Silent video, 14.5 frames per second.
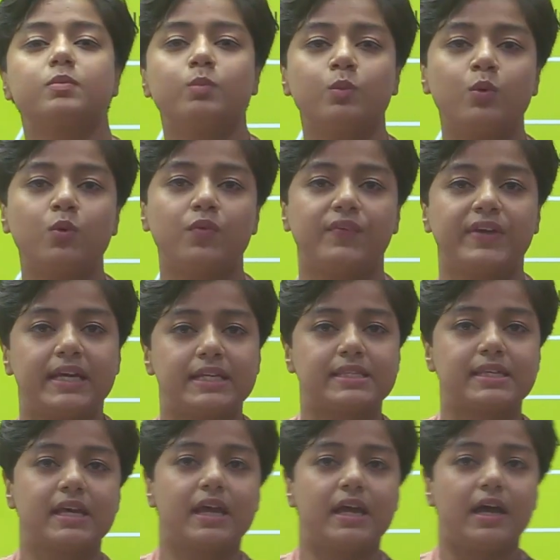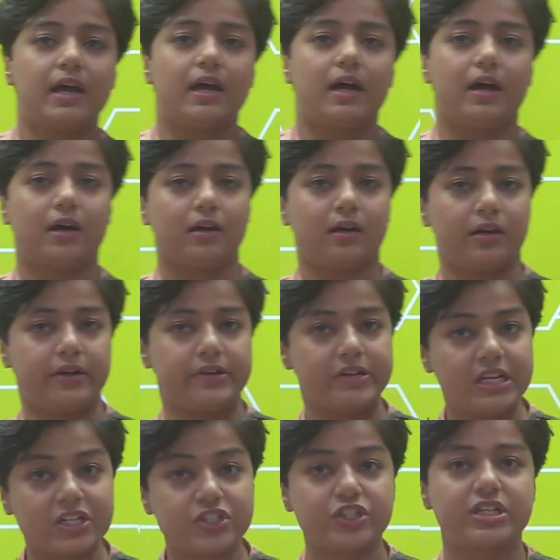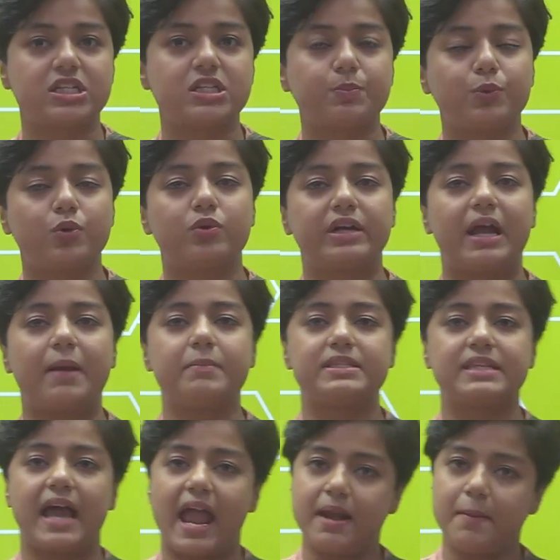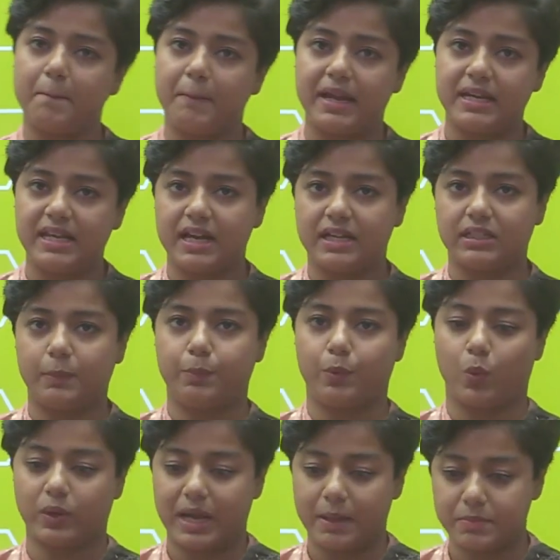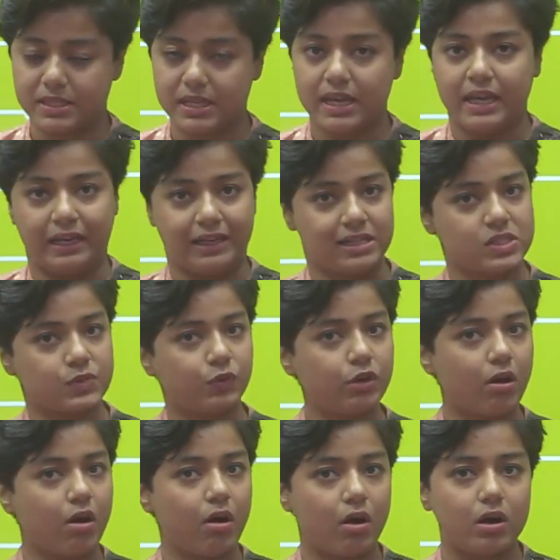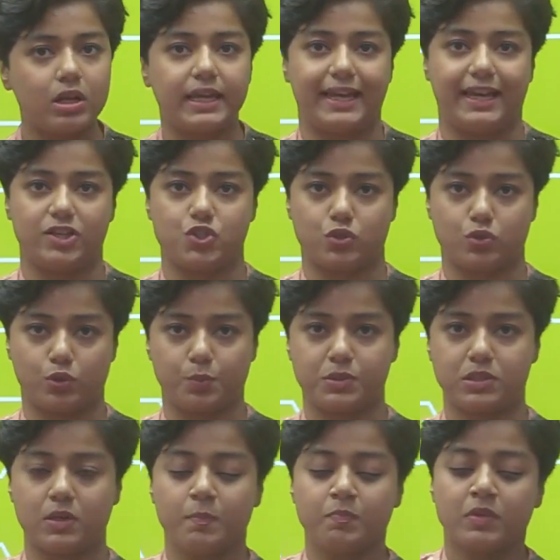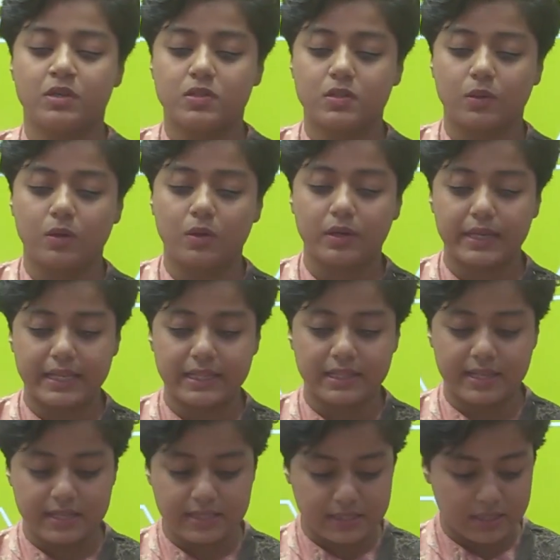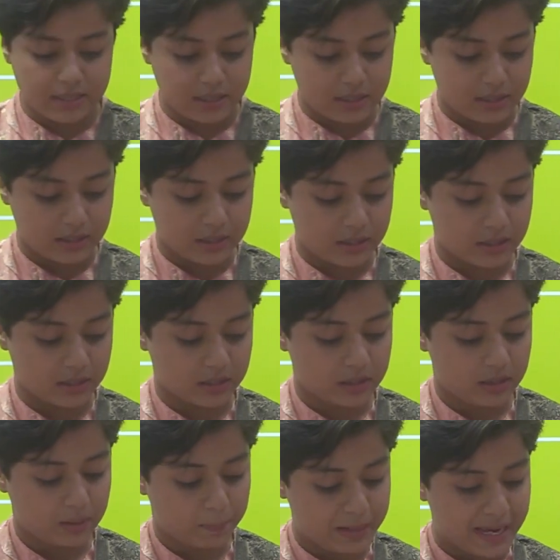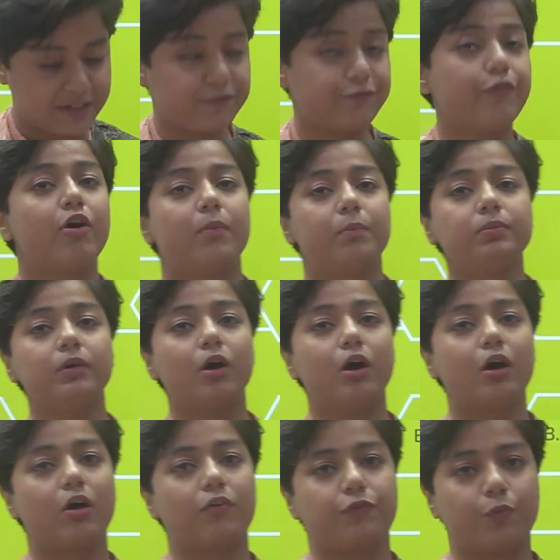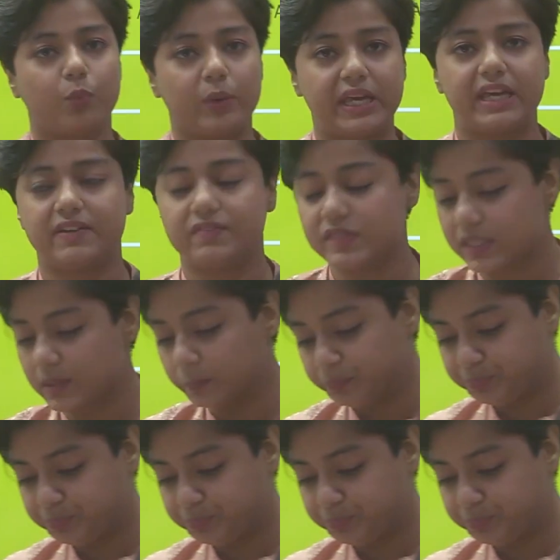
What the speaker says: movies, religious programs and many other programs. It is for all age groups. So in this platform of Waves,